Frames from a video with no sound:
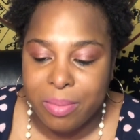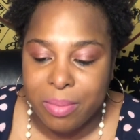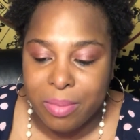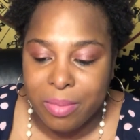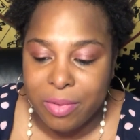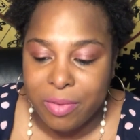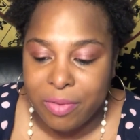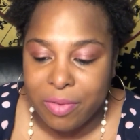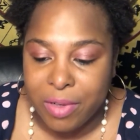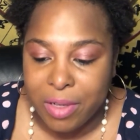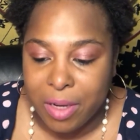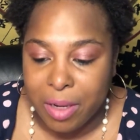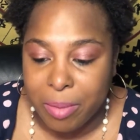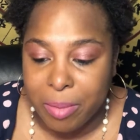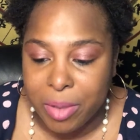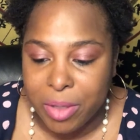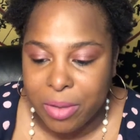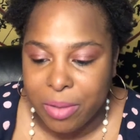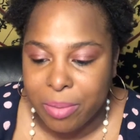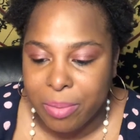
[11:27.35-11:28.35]
the
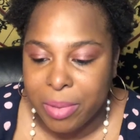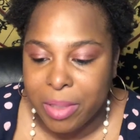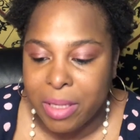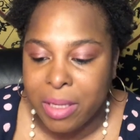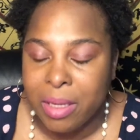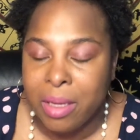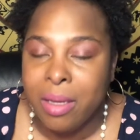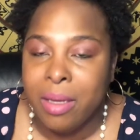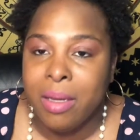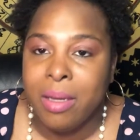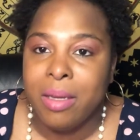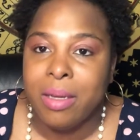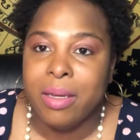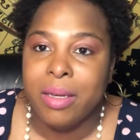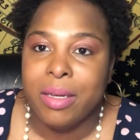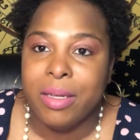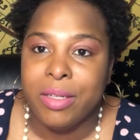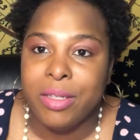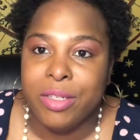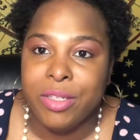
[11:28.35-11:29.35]
phenomenal book
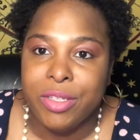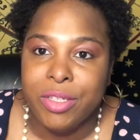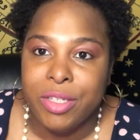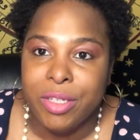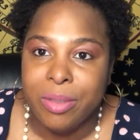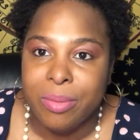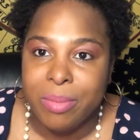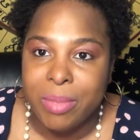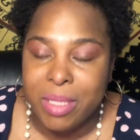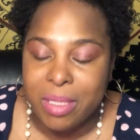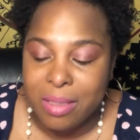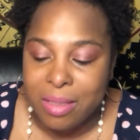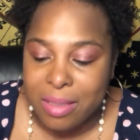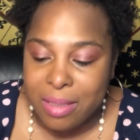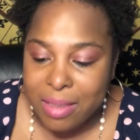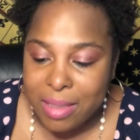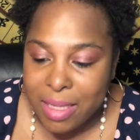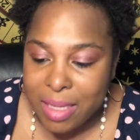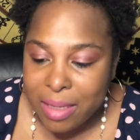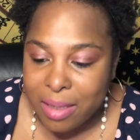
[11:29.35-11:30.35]
Guns, Germs, and
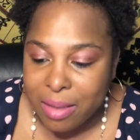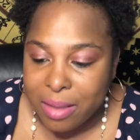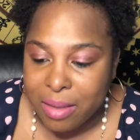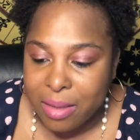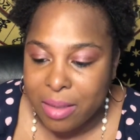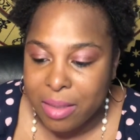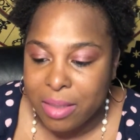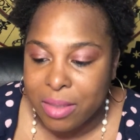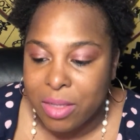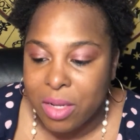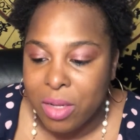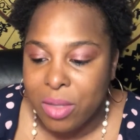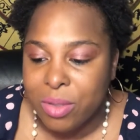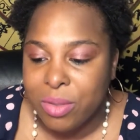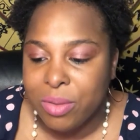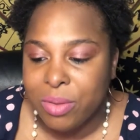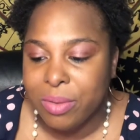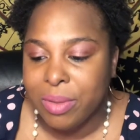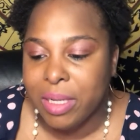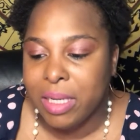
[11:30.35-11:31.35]
Steel, has
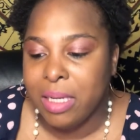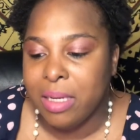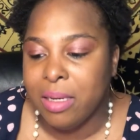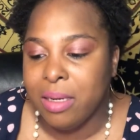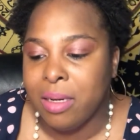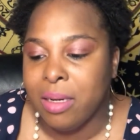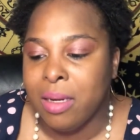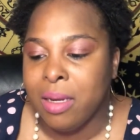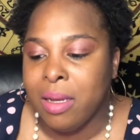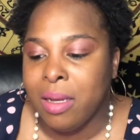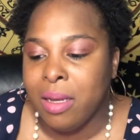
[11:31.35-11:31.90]
also written